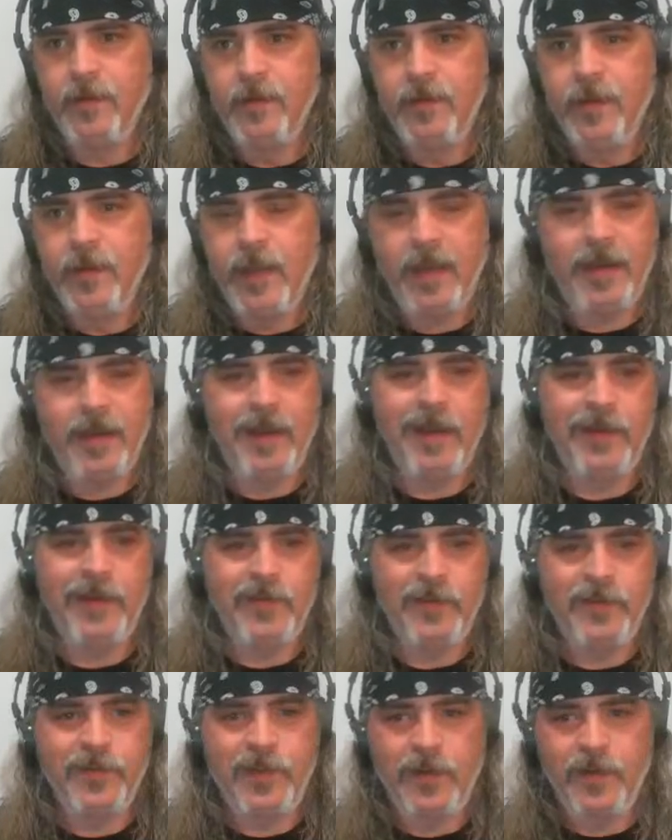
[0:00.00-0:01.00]
And then it
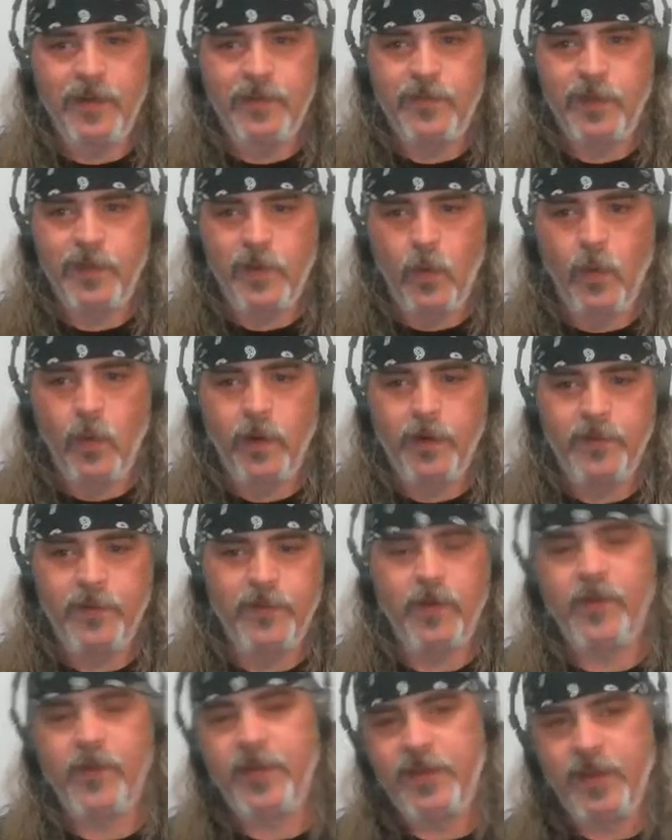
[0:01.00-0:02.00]
turns out it's recorded.
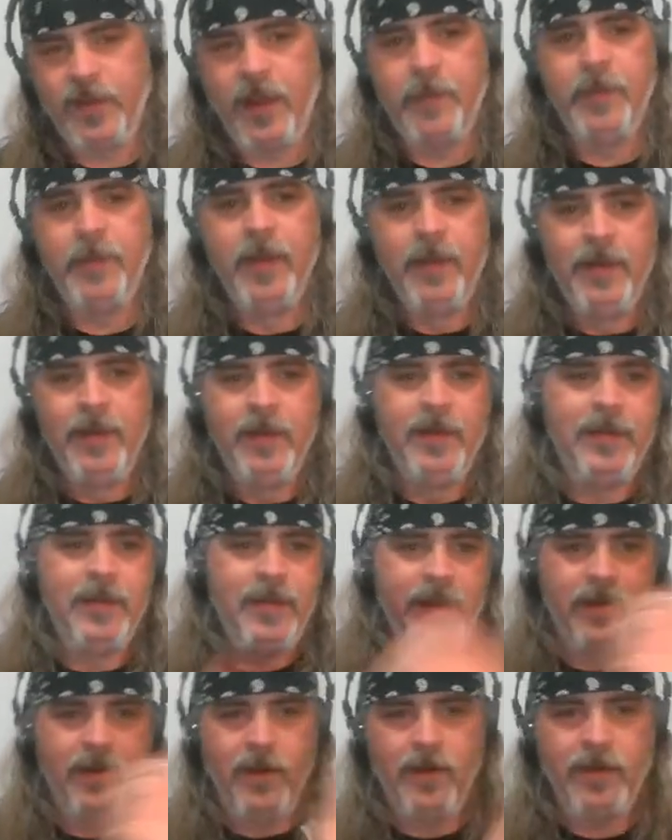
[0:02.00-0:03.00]
So every time
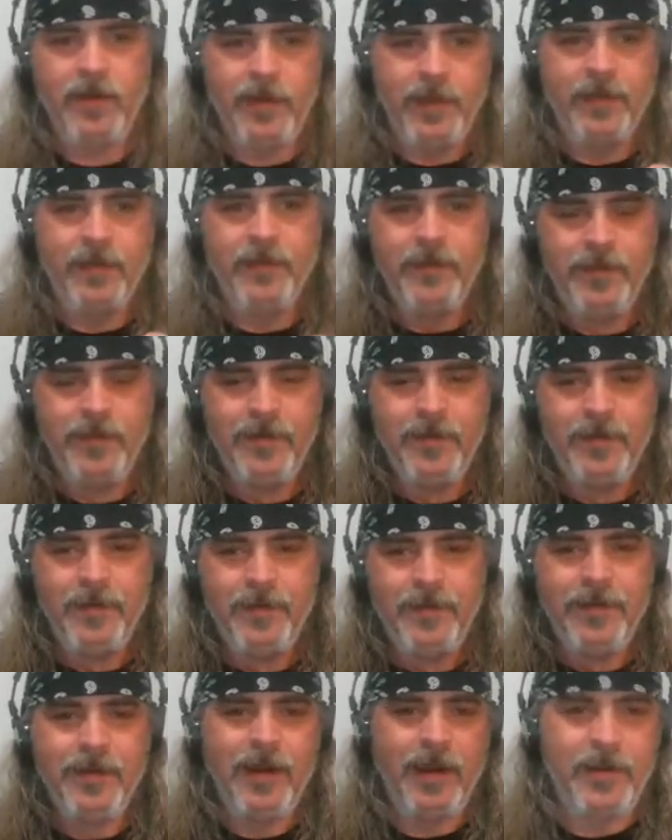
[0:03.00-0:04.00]
they call in,
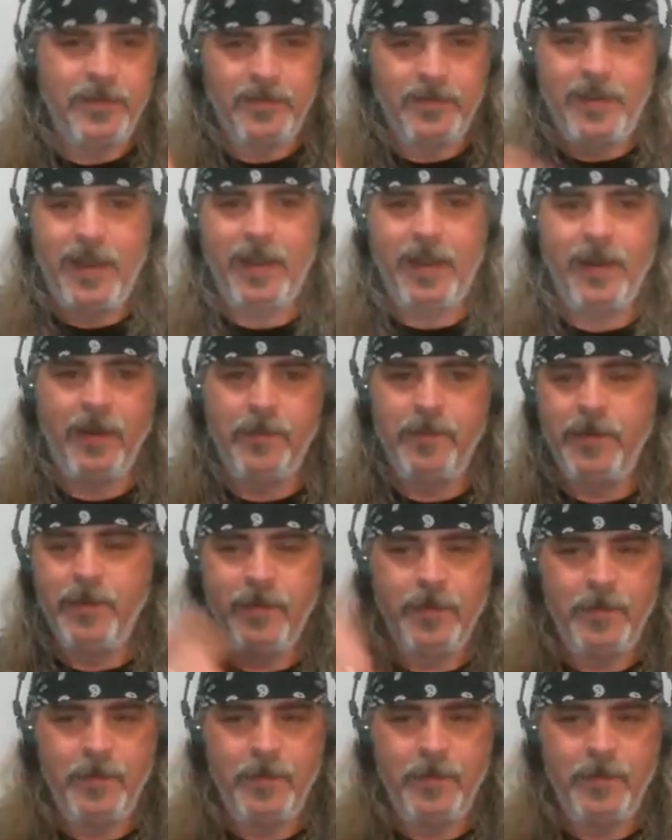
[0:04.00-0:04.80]
I just hang up.